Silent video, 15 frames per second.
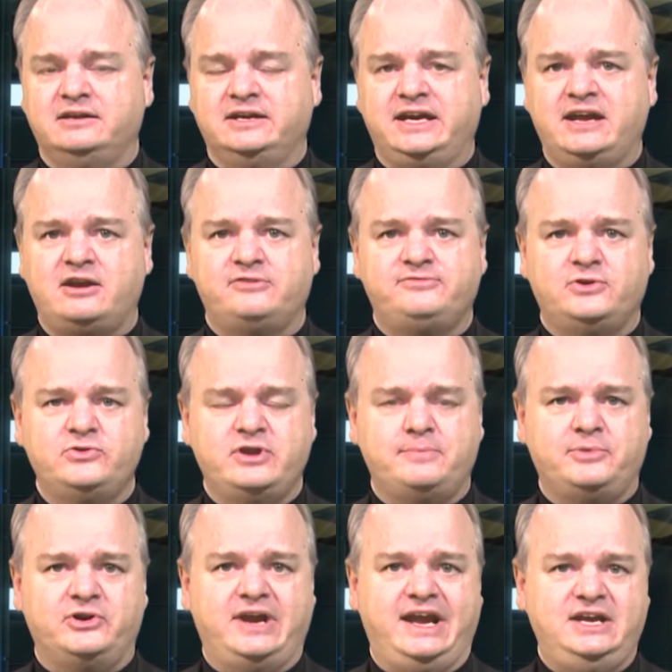Again, our phone
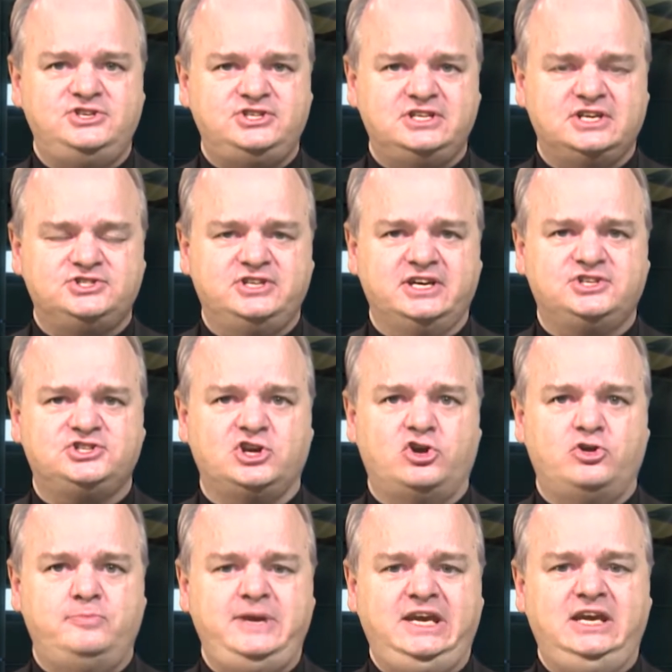number,
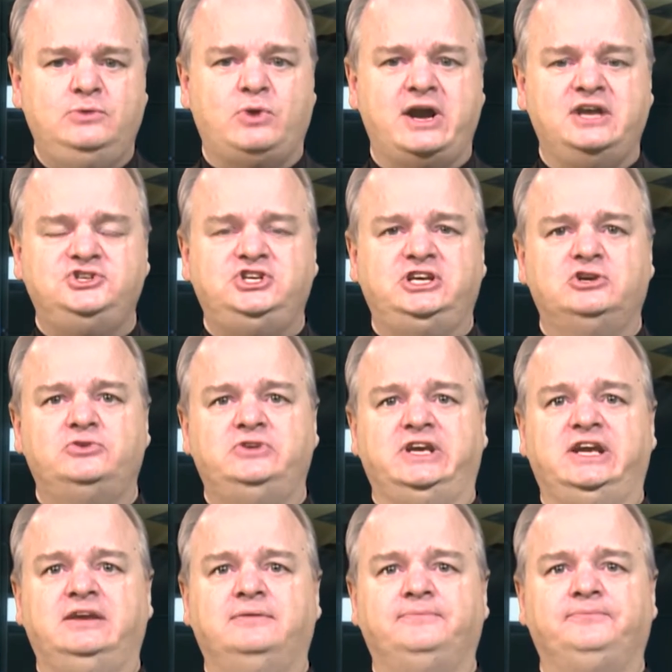
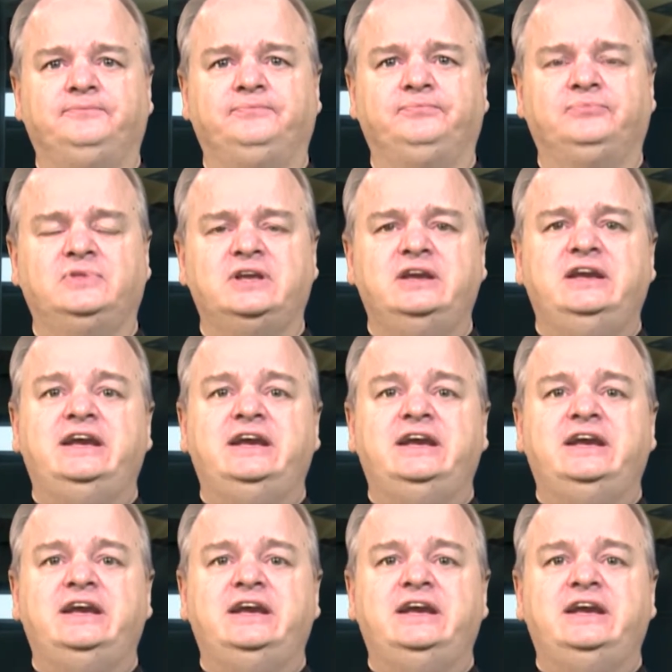866-OBEY-GOD.